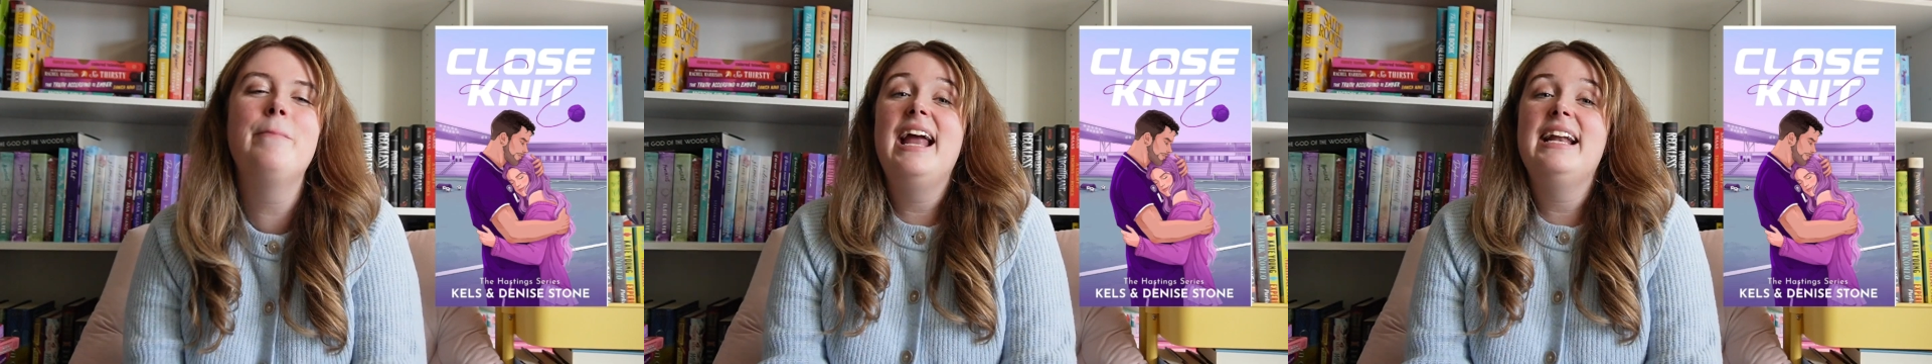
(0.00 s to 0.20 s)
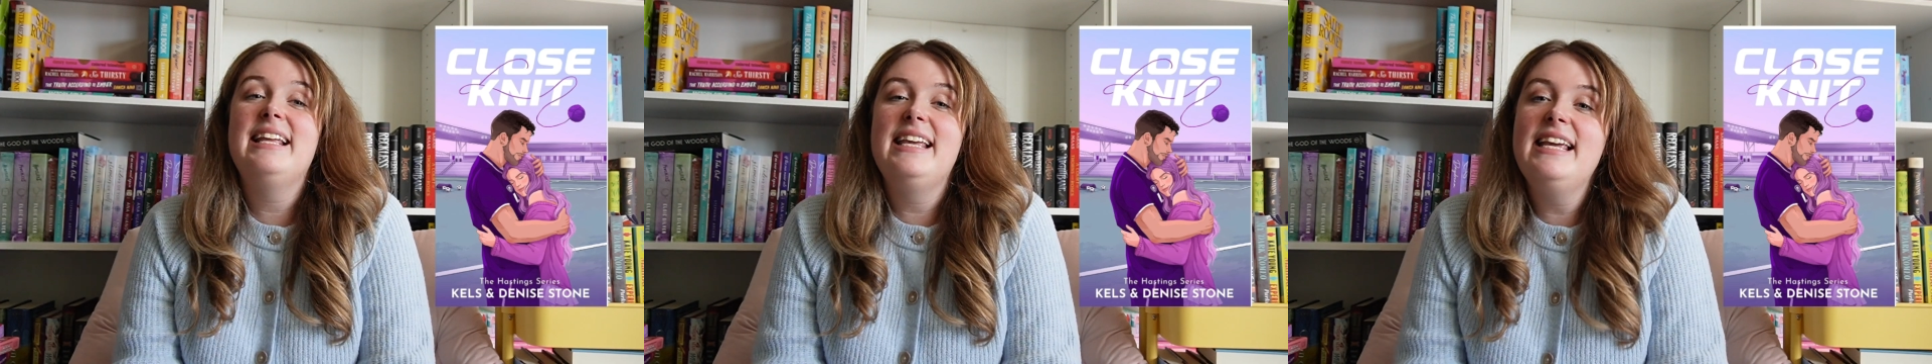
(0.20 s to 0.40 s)

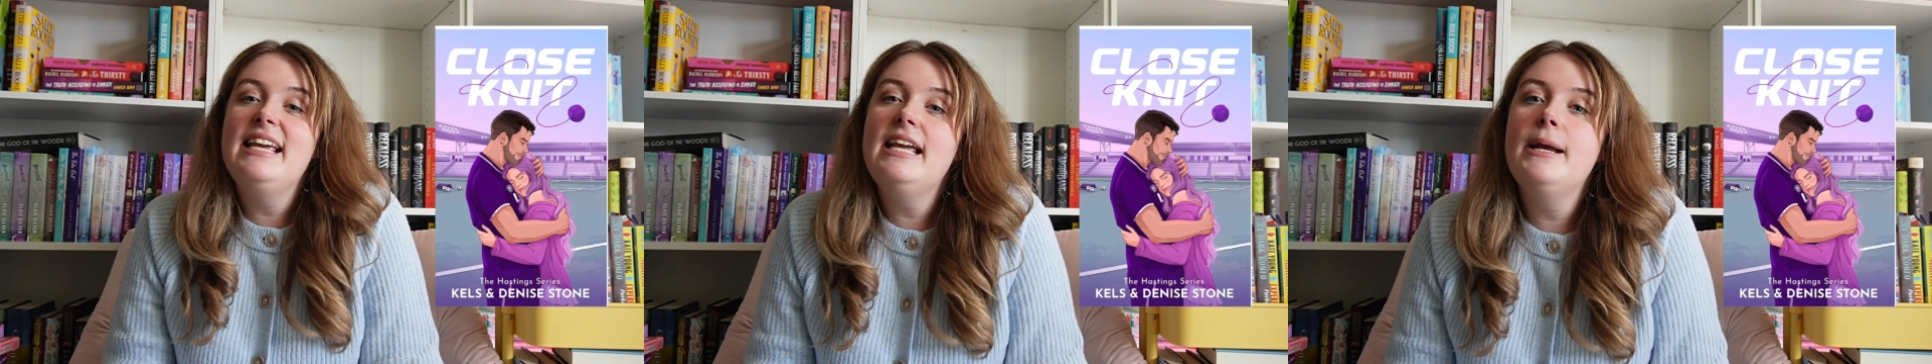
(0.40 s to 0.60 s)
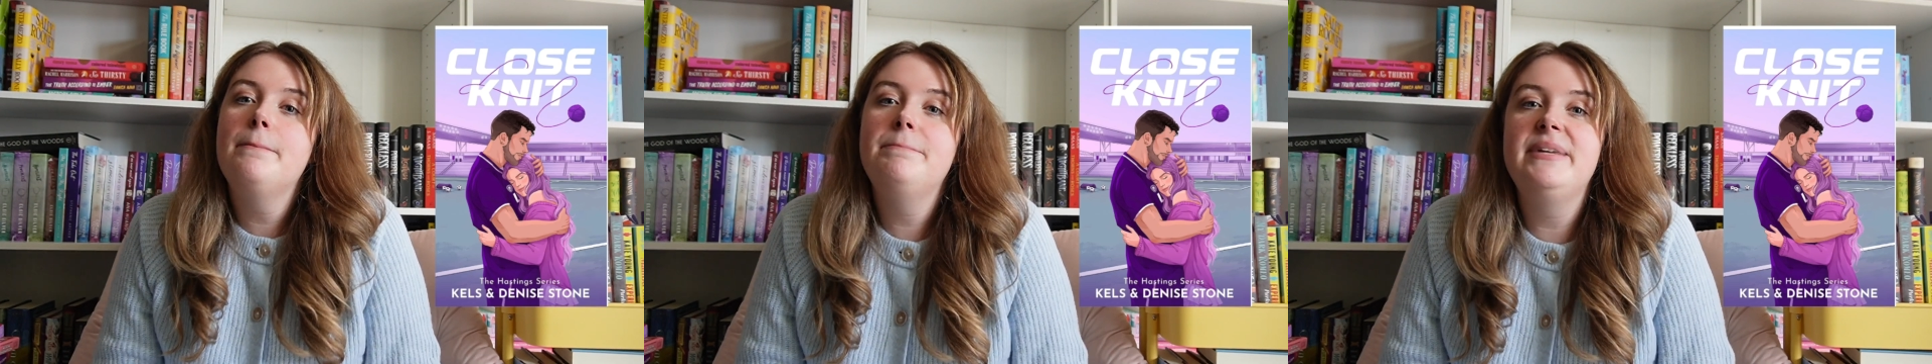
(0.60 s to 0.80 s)
And
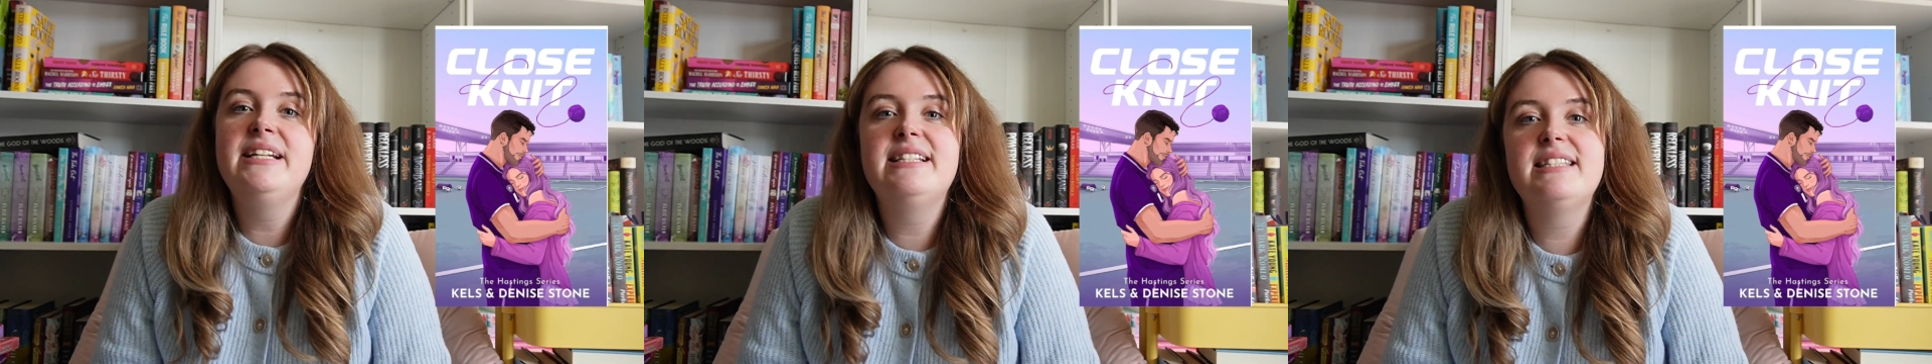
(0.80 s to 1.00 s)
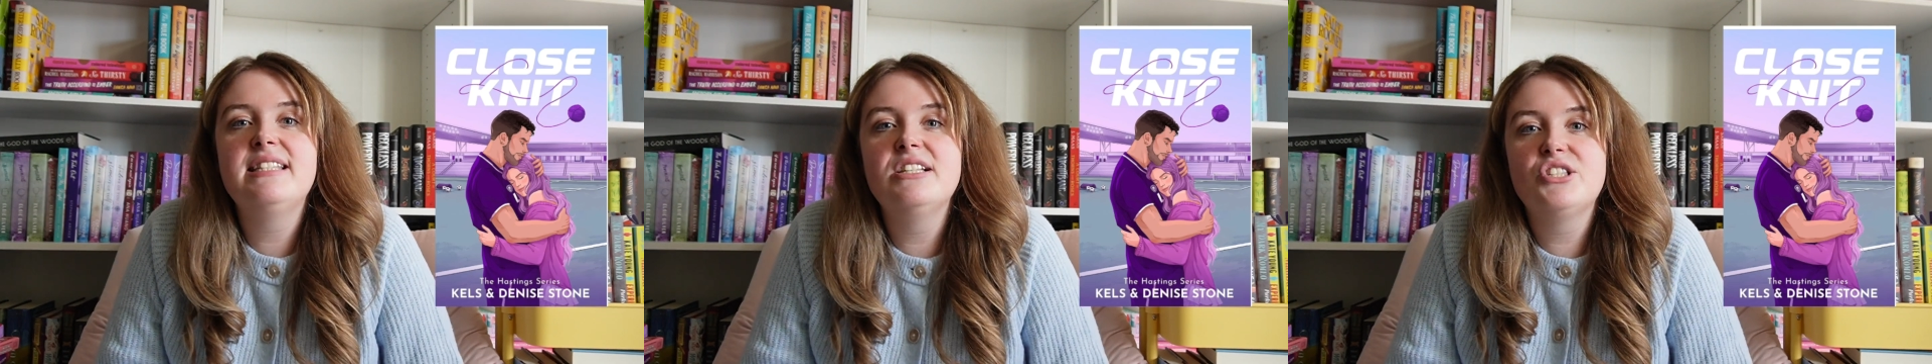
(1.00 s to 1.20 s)
he
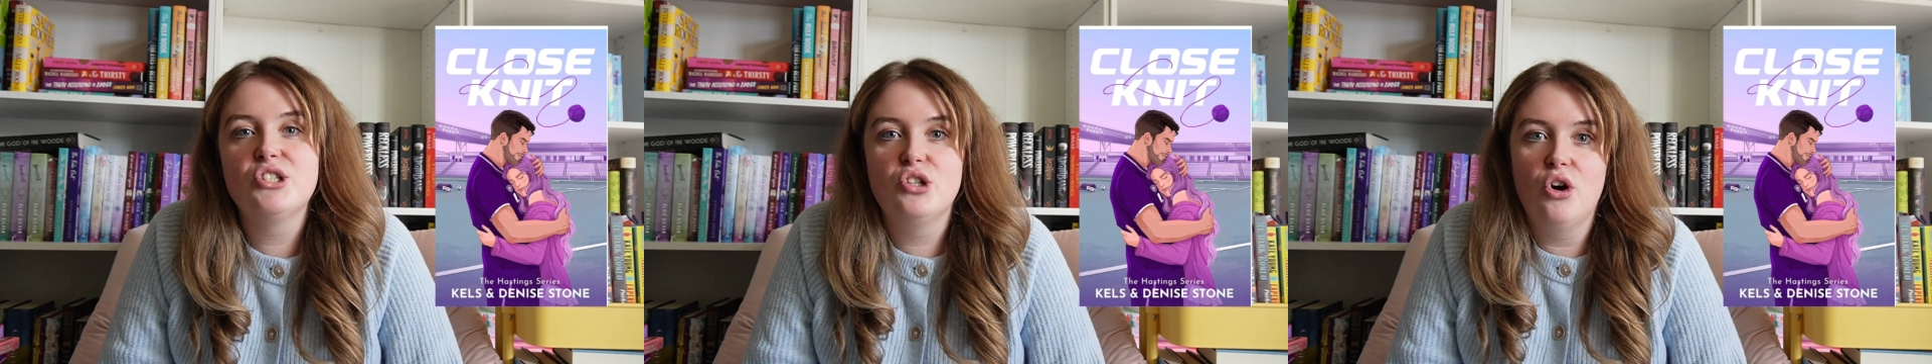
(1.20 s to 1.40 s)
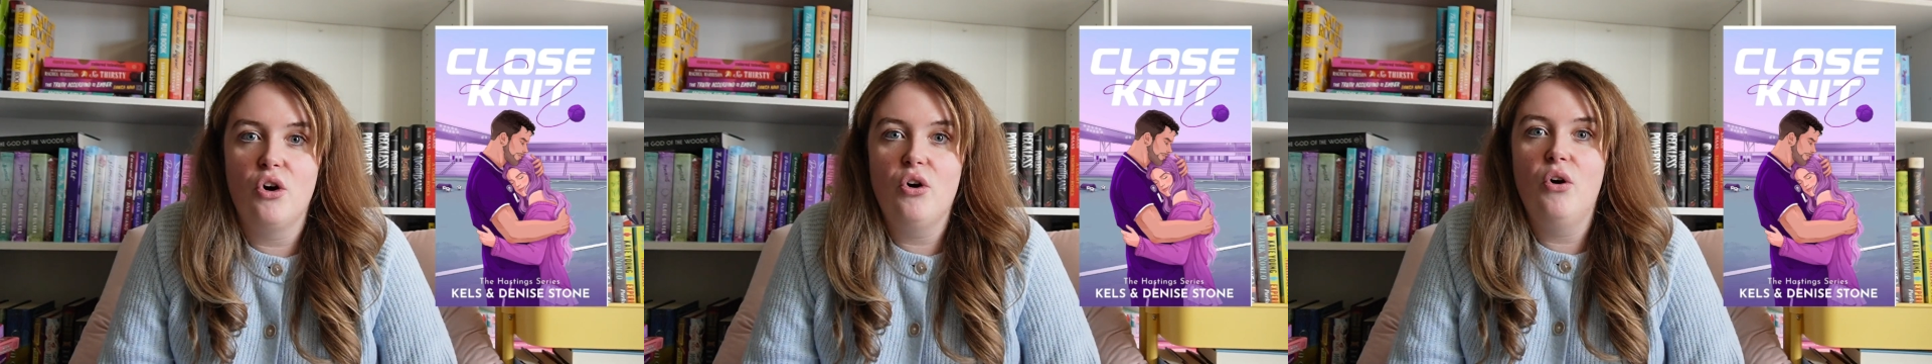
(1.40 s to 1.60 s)
meets this
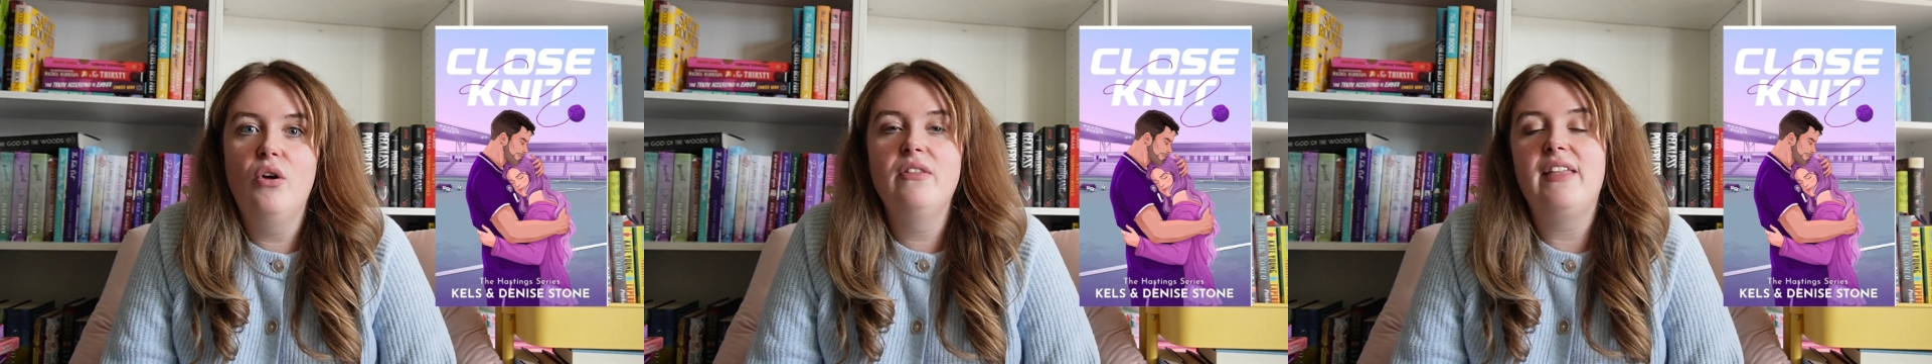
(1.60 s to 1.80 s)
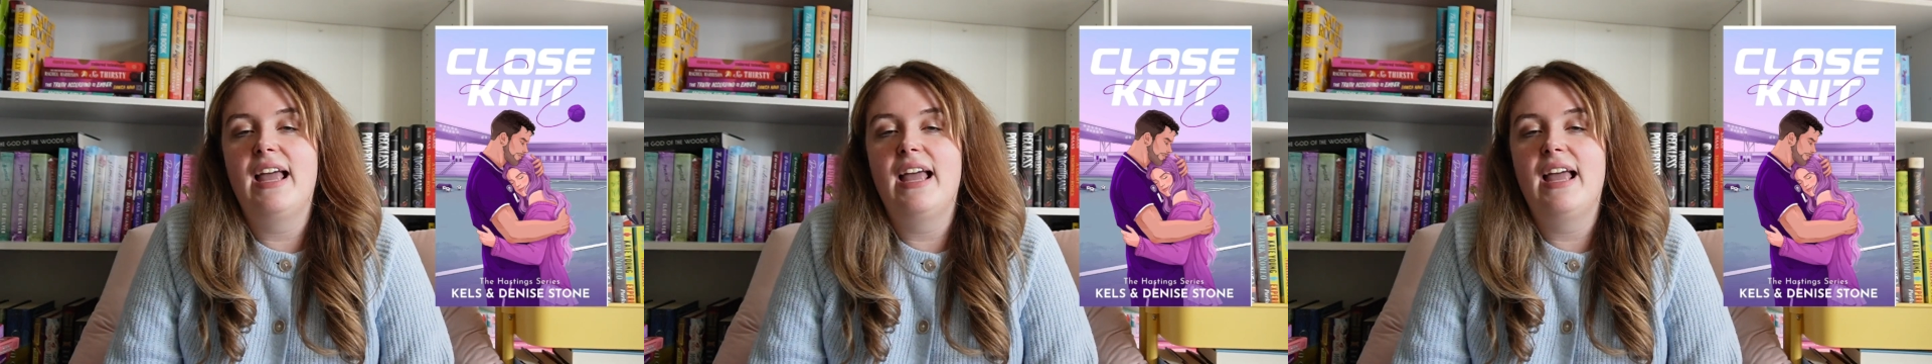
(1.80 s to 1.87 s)
girl.